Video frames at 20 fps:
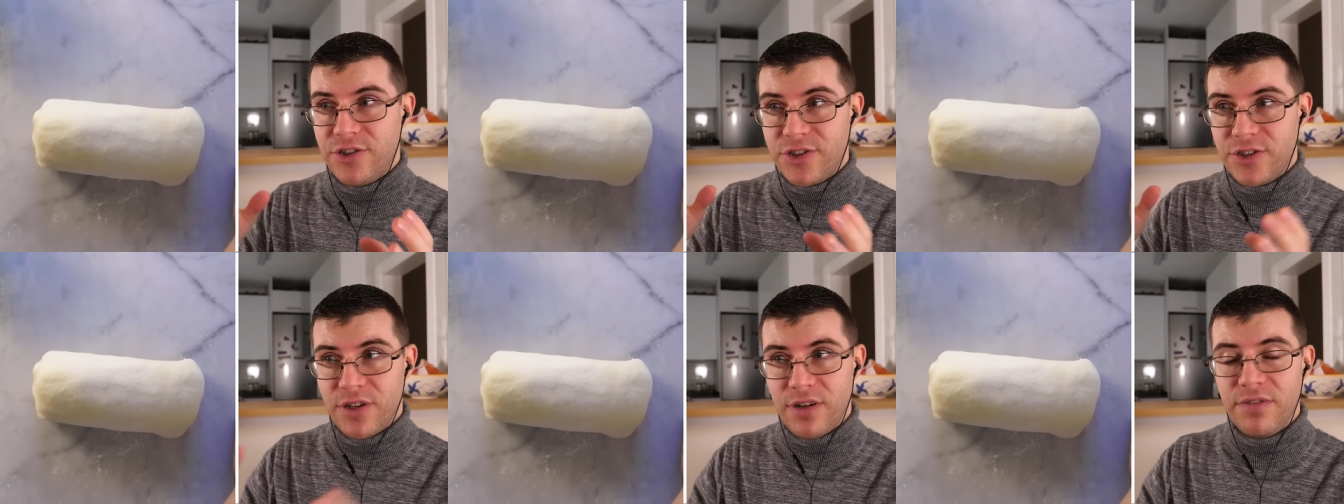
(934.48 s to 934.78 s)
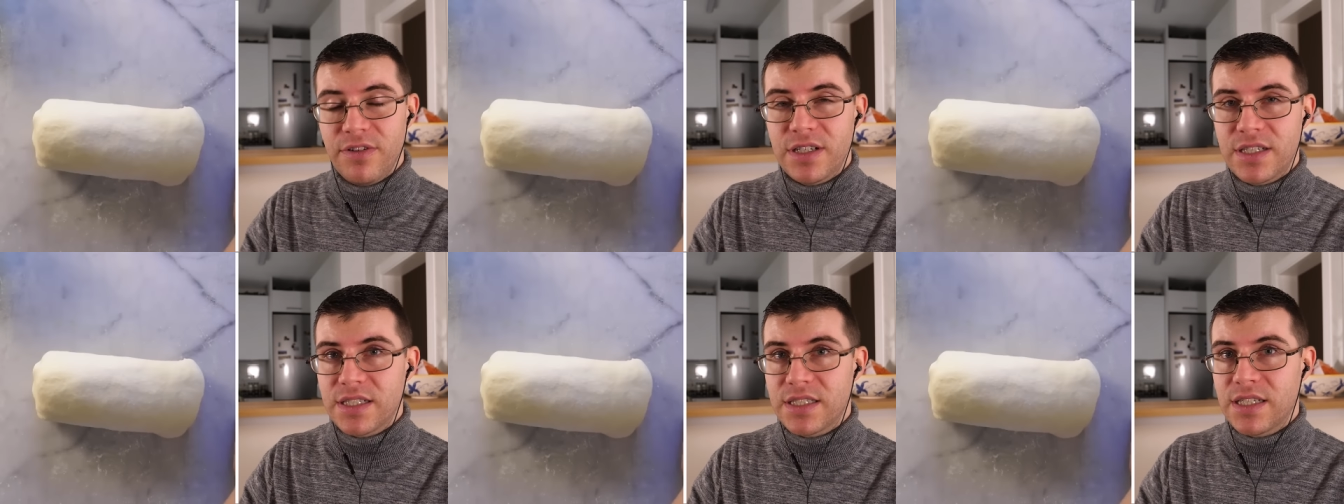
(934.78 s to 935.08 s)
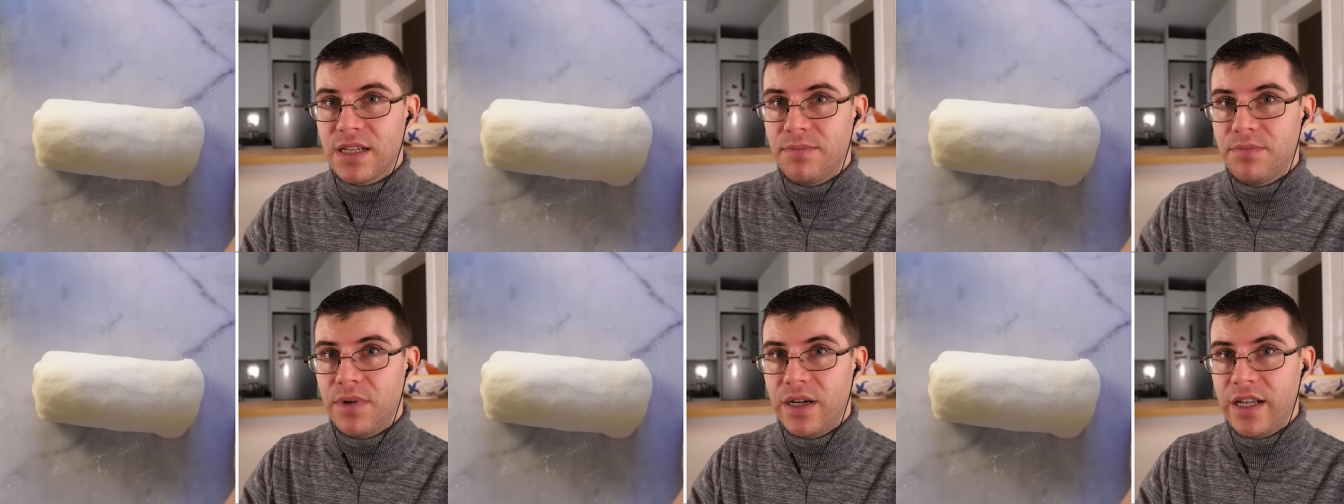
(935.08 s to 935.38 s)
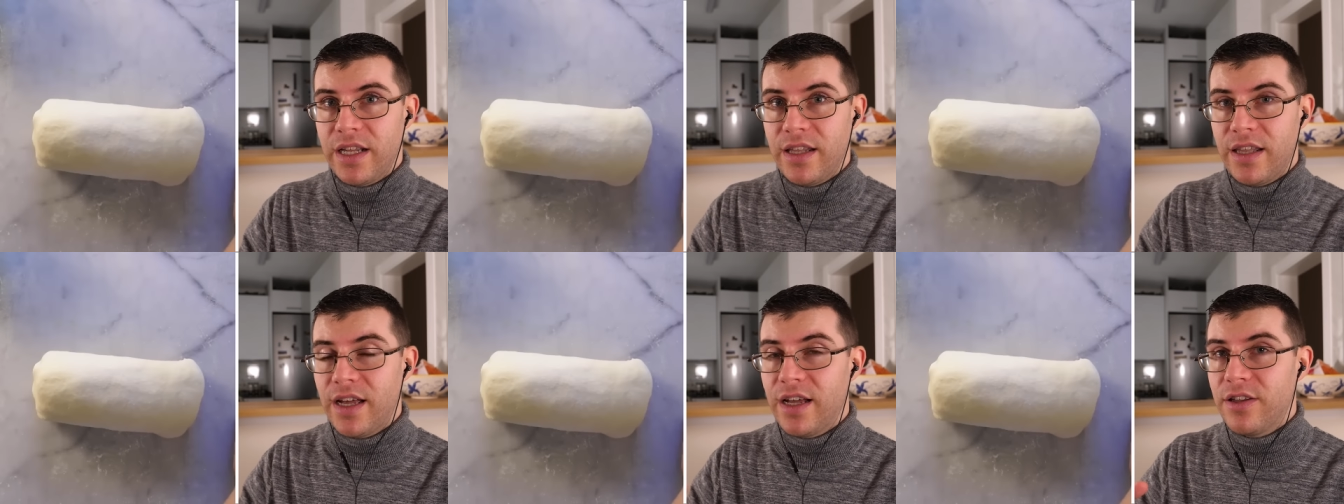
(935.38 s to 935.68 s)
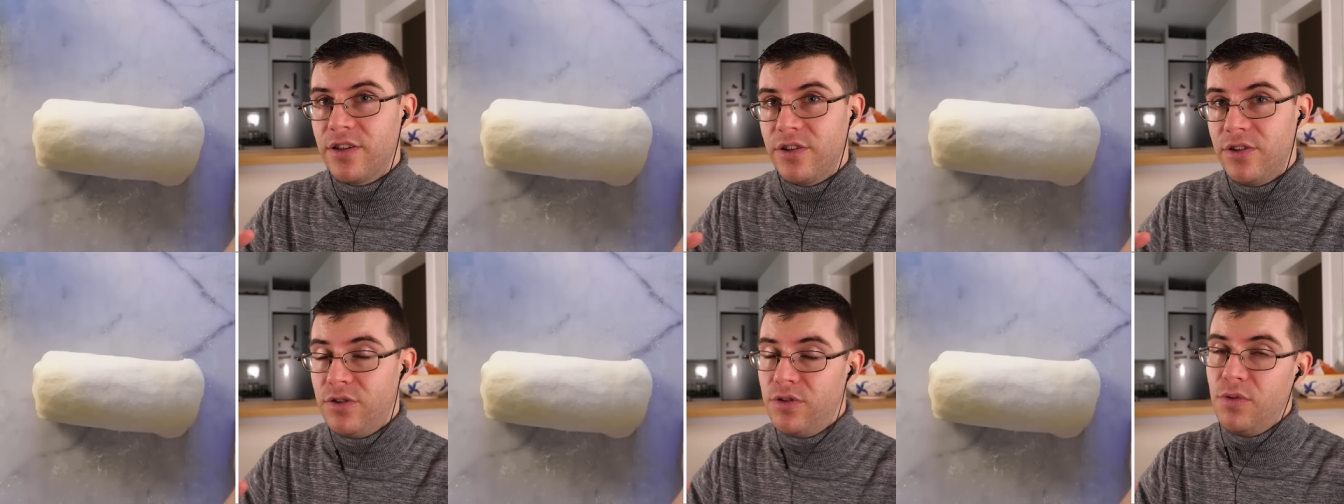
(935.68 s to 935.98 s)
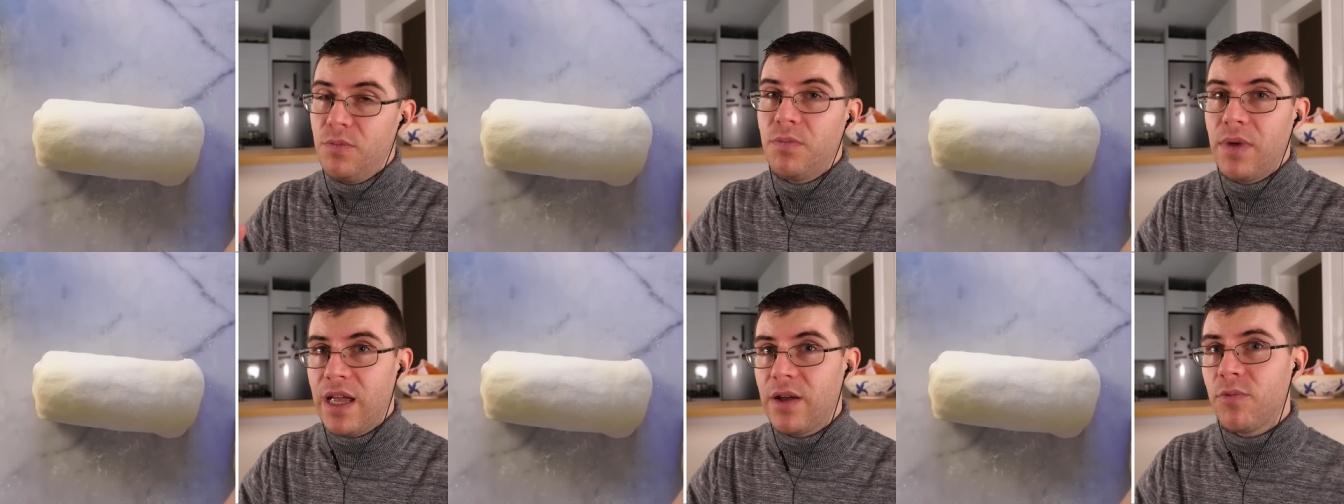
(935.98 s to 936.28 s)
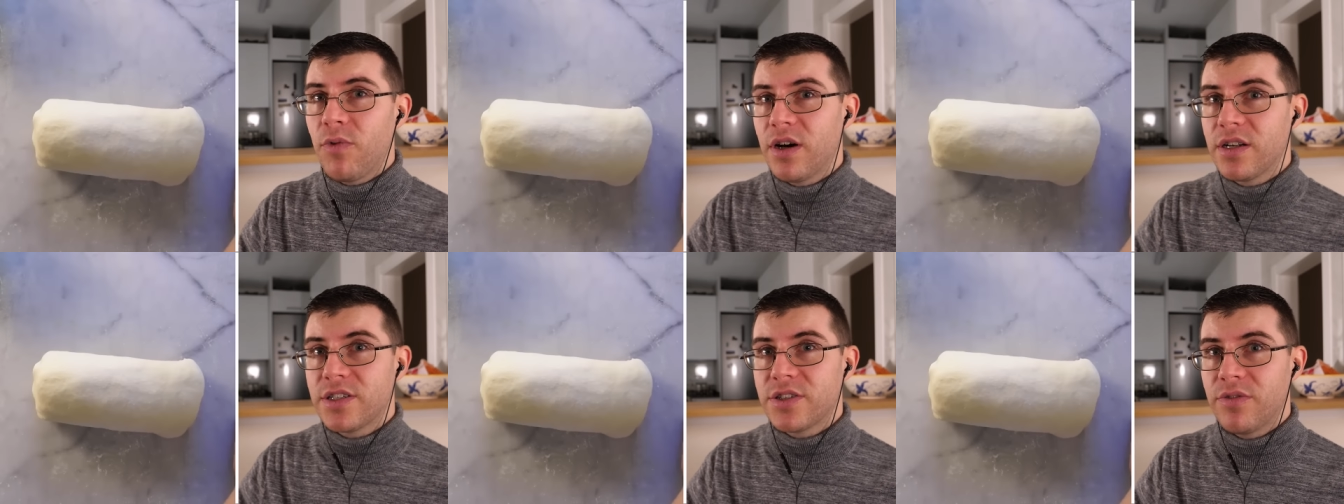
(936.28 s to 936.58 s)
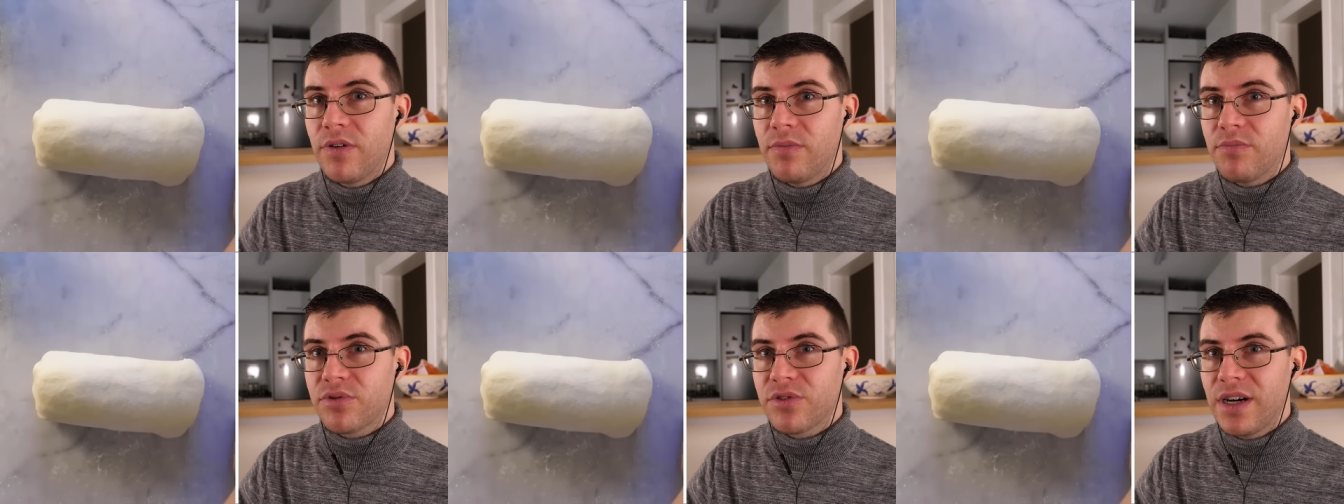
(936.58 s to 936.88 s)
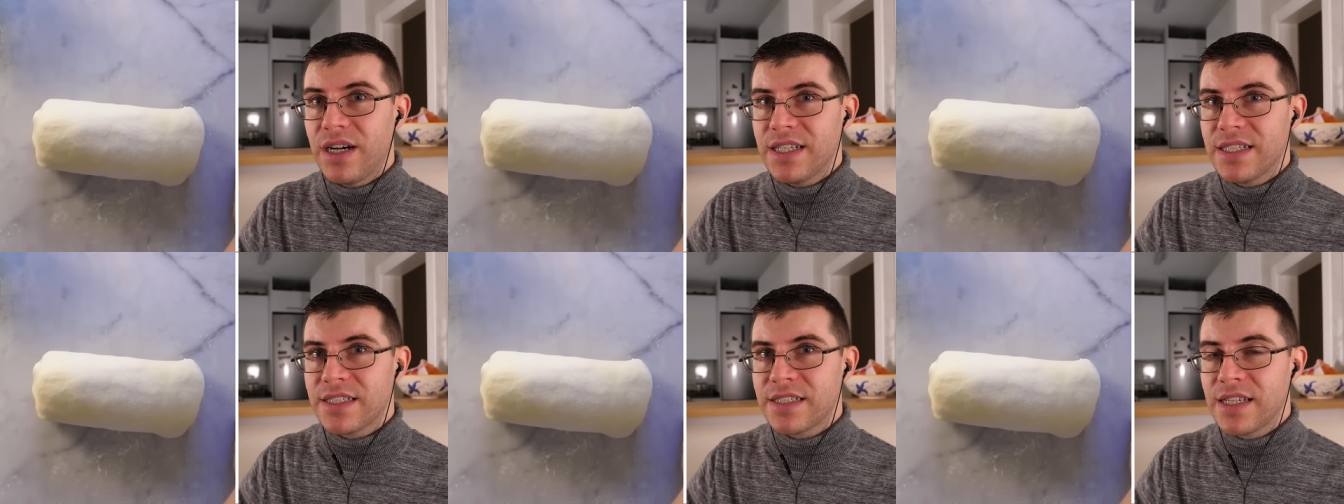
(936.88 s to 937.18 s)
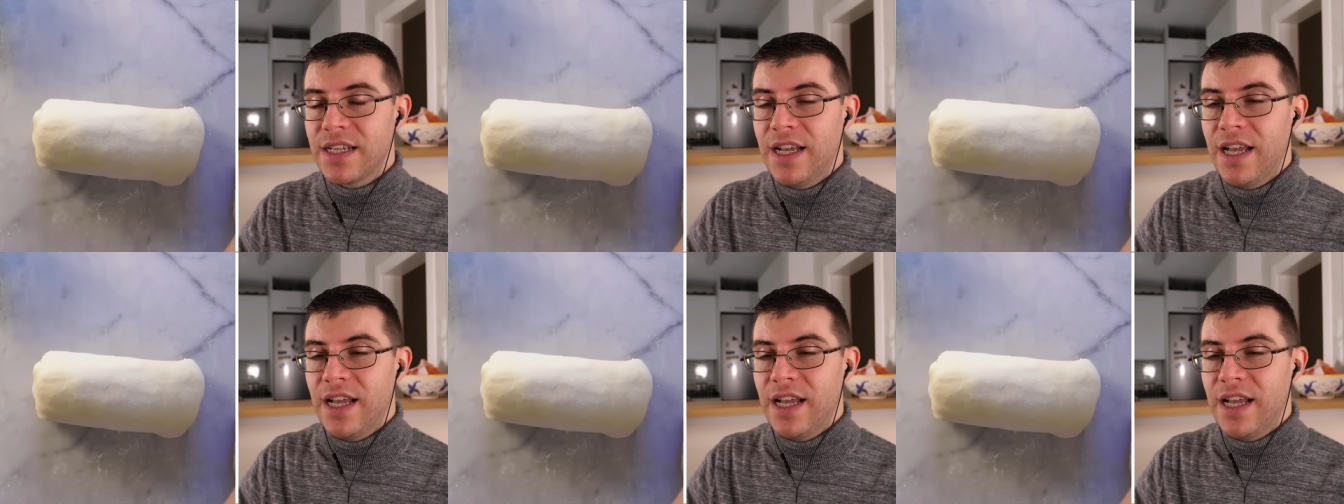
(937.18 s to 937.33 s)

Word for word: serve it to somebody that you may want to impress,